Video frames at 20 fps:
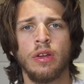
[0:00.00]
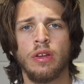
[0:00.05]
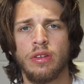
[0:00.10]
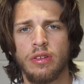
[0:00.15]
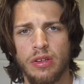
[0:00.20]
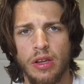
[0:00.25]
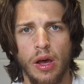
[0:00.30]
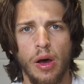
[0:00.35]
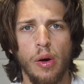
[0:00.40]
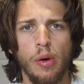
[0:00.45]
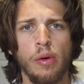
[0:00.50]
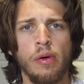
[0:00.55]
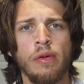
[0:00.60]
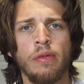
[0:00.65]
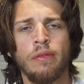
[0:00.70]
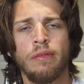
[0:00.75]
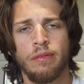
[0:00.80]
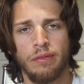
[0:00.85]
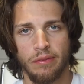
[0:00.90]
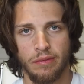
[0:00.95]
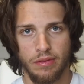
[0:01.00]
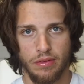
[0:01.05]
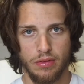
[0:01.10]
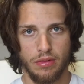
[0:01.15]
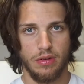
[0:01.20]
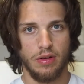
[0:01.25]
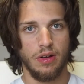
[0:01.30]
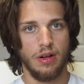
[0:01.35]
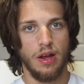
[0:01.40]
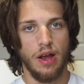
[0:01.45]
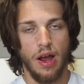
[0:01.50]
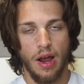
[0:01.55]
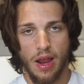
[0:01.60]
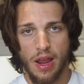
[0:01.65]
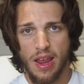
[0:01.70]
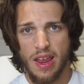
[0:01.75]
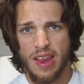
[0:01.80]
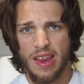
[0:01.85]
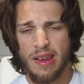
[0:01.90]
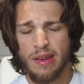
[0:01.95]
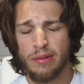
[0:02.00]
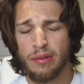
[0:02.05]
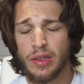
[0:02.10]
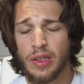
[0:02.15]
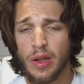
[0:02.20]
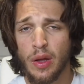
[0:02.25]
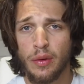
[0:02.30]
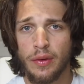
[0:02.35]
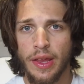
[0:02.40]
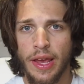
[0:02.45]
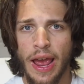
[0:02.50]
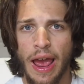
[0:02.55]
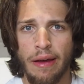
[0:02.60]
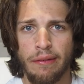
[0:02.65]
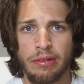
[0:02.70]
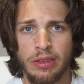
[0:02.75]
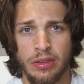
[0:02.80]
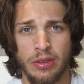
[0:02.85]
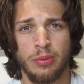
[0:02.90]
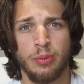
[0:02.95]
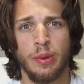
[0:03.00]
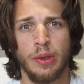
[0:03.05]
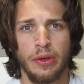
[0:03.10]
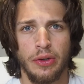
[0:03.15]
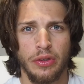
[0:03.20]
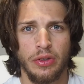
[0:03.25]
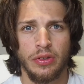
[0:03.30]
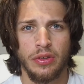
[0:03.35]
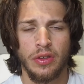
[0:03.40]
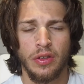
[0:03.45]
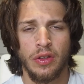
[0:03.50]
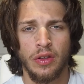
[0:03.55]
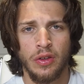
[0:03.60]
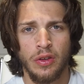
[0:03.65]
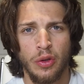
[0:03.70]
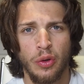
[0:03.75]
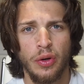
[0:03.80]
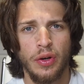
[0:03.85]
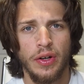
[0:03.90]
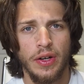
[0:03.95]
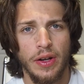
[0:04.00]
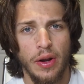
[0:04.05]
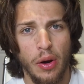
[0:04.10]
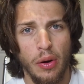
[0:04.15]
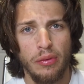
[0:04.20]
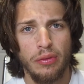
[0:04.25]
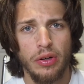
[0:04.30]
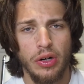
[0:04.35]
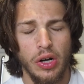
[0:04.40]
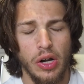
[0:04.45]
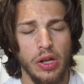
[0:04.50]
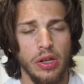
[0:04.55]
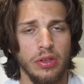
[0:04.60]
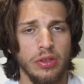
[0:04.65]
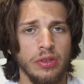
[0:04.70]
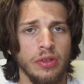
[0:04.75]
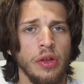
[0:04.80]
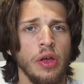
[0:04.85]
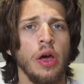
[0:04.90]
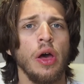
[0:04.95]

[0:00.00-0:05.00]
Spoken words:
So even though they have experience and authority over us,